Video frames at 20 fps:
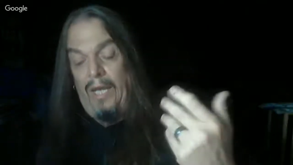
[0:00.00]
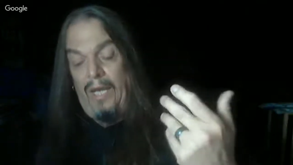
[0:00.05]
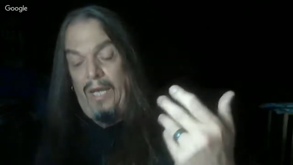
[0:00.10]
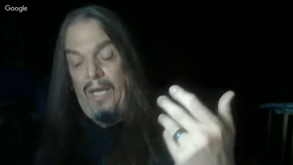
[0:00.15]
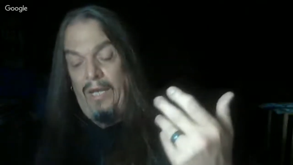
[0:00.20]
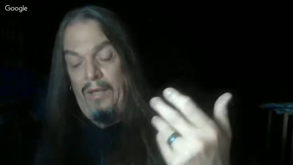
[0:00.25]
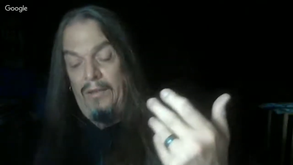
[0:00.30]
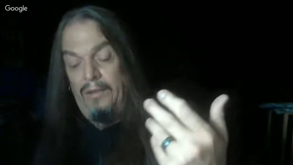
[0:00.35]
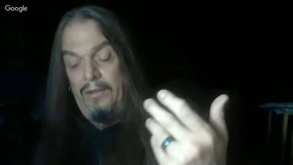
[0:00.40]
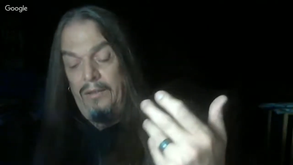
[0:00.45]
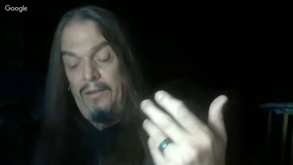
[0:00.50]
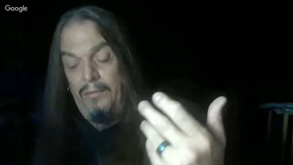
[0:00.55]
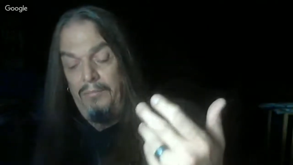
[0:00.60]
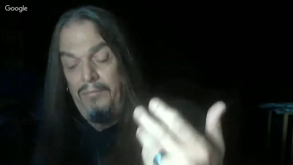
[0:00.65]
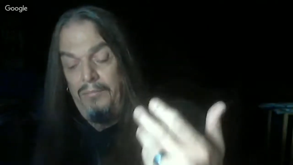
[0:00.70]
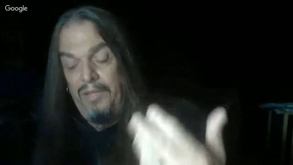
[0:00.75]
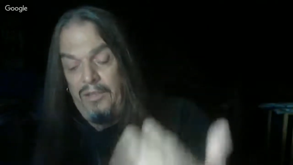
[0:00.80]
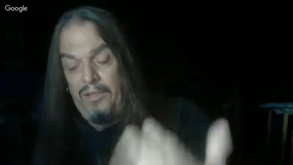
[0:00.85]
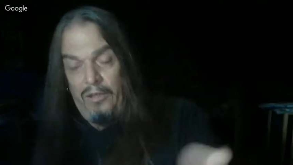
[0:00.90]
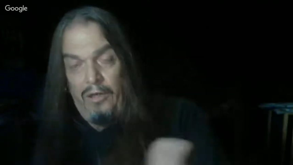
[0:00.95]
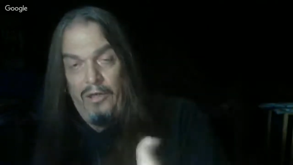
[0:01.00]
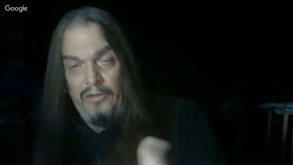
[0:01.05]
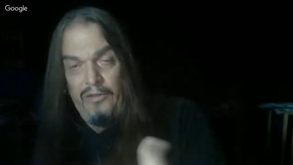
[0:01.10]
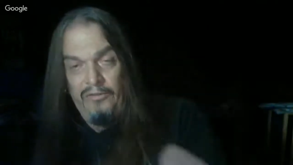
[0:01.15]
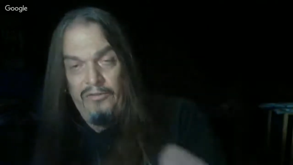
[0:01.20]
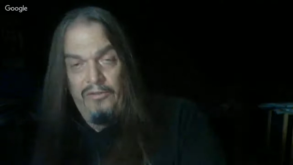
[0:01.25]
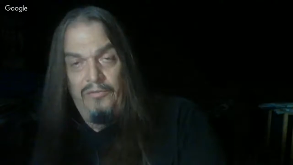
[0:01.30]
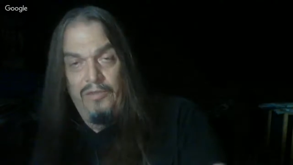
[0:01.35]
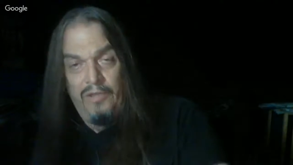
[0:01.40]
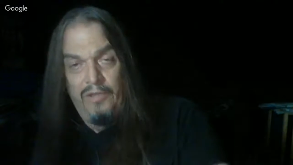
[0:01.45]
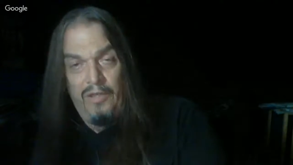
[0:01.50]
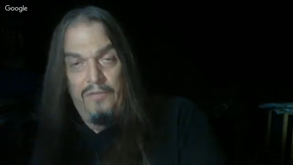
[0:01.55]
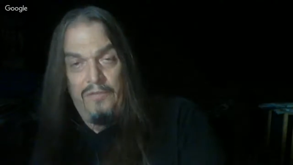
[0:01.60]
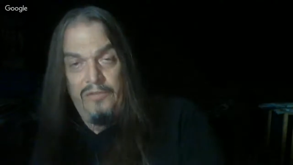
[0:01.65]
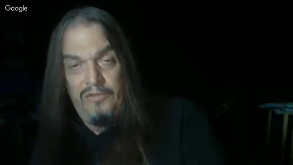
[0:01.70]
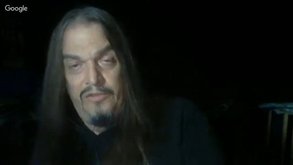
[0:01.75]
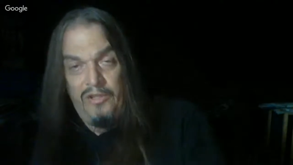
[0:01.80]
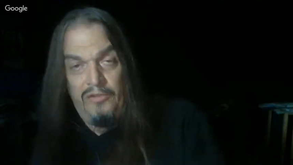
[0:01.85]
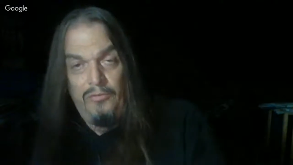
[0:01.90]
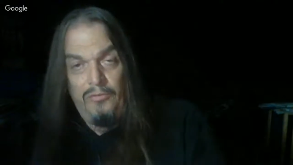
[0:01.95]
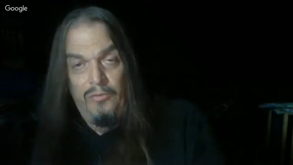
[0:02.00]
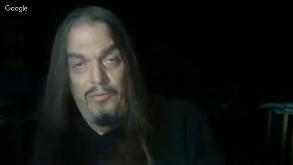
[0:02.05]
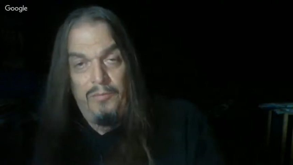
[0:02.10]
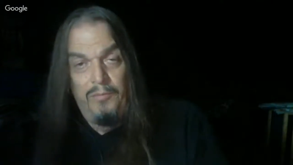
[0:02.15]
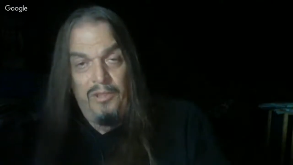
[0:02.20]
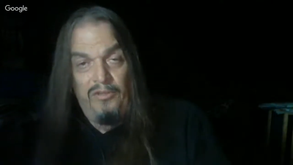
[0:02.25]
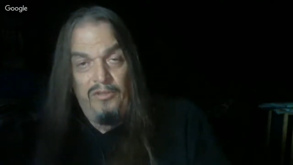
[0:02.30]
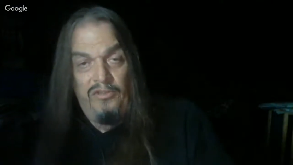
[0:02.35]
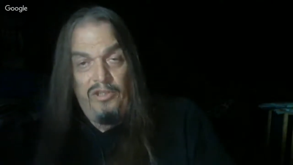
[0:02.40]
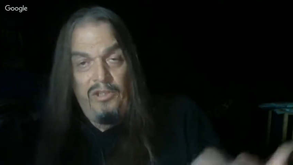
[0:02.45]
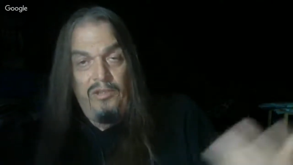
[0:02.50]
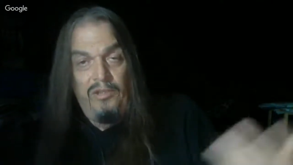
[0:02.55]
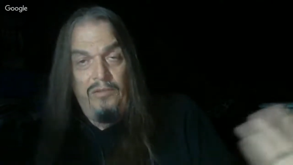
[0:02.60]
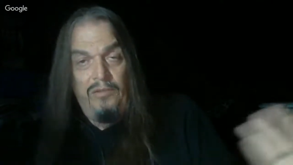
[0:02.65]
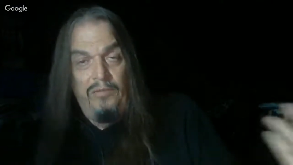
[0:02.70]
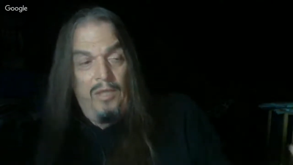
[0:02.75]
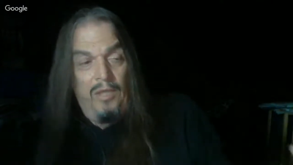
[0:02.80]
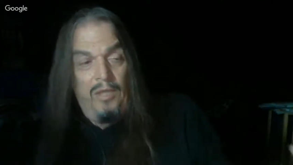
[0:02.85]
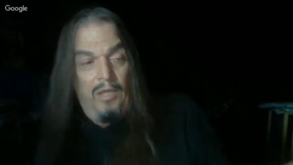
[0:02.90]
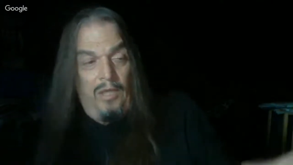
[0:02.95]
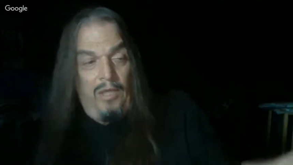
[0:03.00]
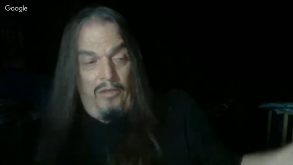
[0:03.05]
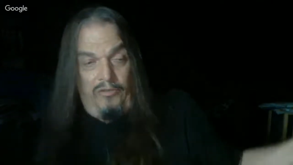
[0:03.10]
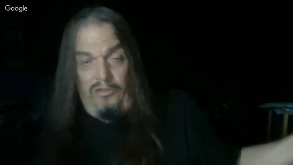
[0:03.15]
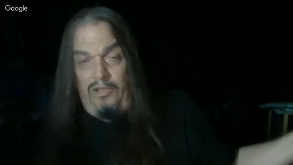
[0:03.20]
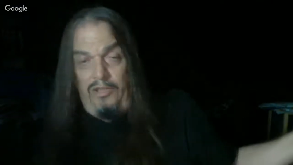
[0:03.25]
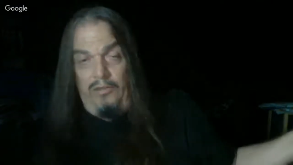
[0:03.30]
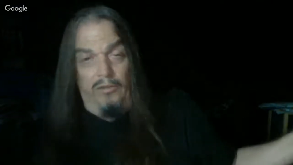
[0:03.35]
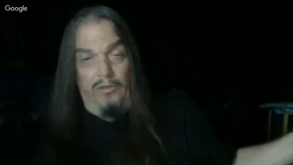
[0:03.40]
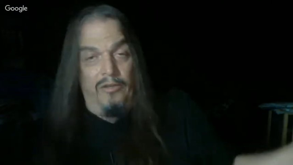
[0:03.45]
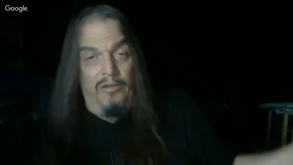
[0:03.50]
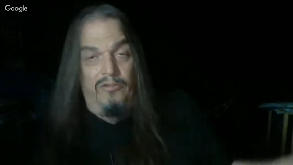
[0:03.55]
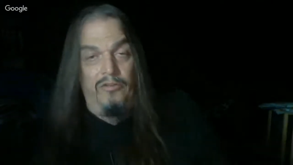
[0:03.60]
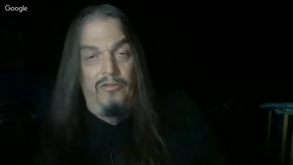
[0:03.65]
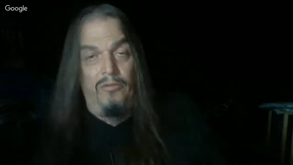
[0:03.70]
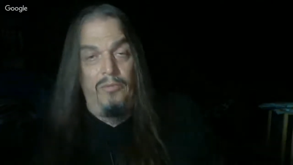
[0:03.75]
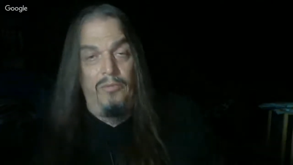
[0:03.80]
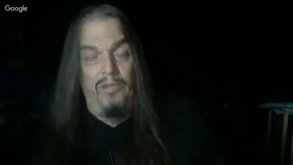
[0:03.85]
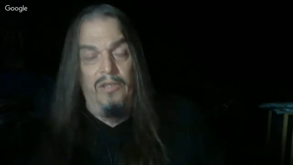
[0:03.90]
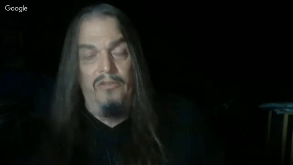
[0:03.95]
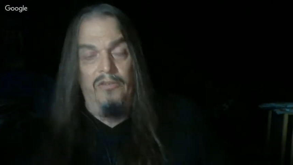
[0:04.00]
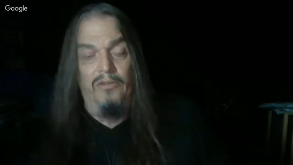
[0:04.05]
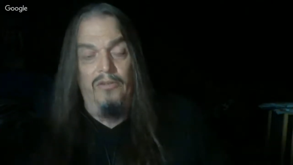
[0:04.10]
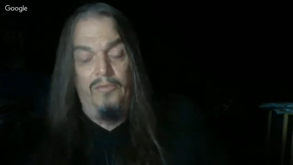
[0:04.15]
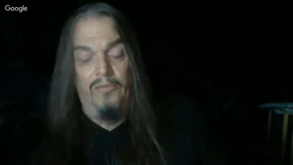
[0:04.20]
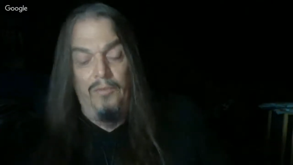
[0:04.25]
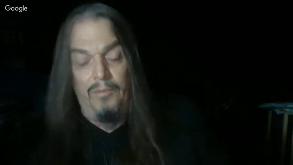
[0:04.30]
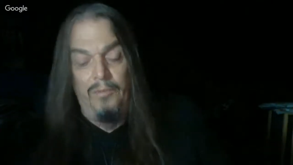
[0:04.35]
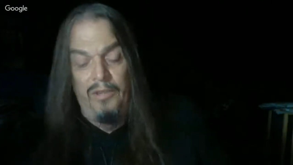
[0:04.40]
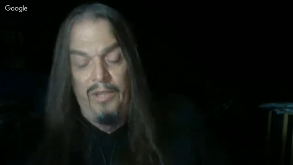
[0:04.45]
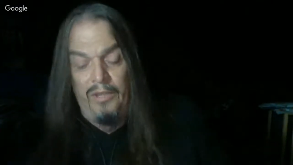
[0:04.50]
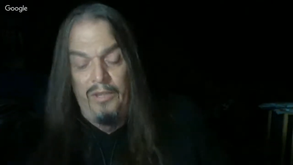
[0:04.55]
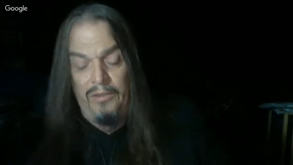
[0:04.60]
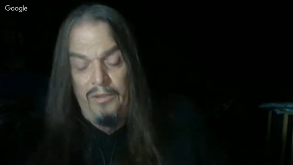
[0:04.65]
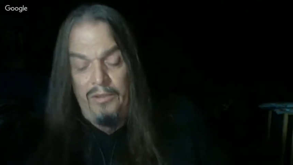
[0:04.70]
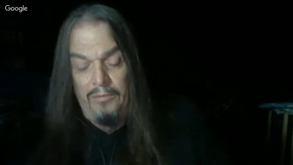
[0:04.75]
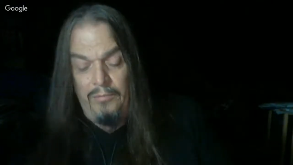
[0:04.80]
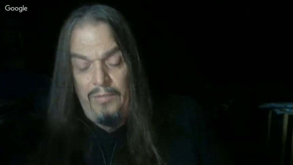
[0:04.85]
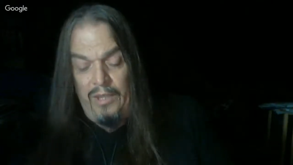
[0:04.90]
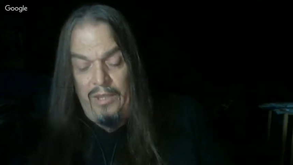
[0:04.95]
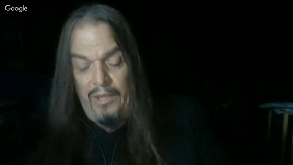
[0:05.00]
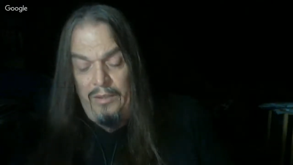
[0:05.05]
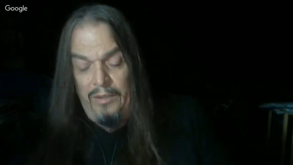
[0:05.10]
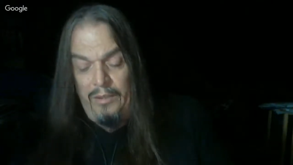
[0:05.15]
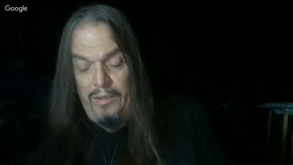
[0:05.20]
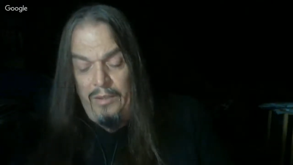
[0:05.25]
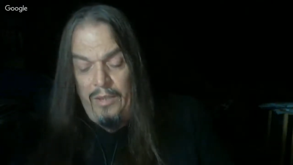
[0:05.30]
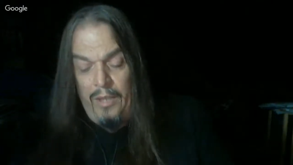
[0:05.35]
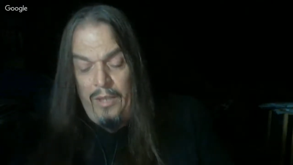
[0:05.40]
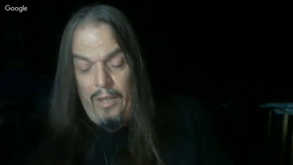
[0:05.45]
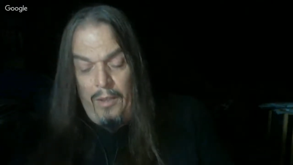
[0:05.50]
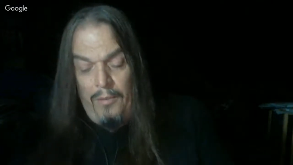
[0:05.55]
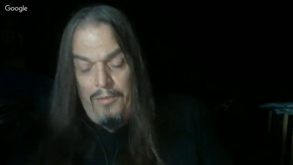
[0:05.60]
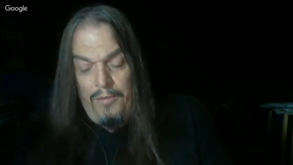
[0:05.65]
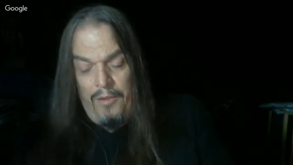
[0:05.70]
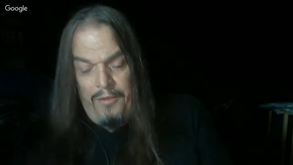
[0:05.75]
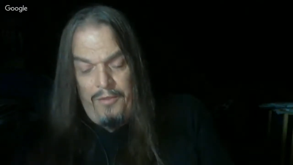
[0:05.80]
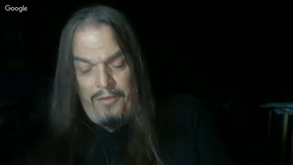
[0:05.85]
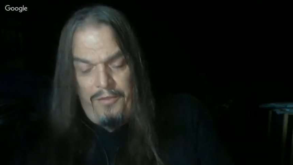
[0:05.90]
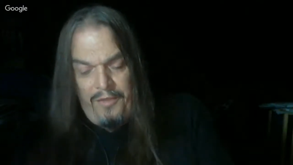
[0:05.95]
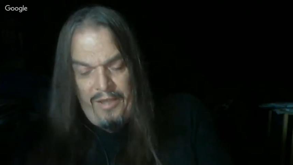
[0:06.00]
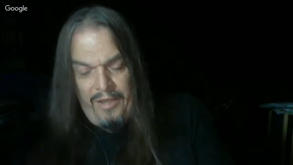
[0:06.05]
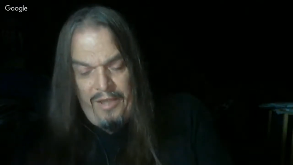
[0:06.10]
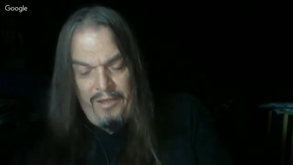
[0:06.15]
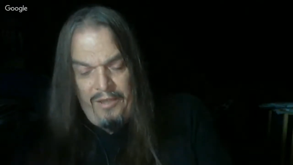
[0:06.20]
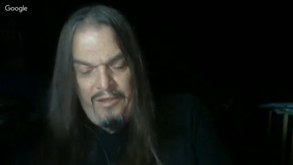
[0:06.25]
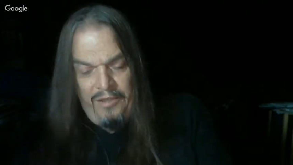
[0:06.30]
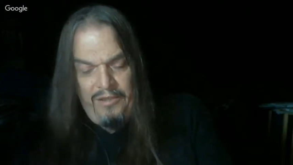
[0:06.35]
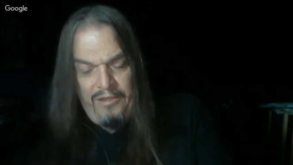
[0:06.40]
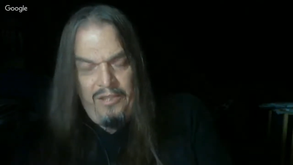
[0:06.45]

And because of a conversation with me, she lost her religion over it. But and the thing that did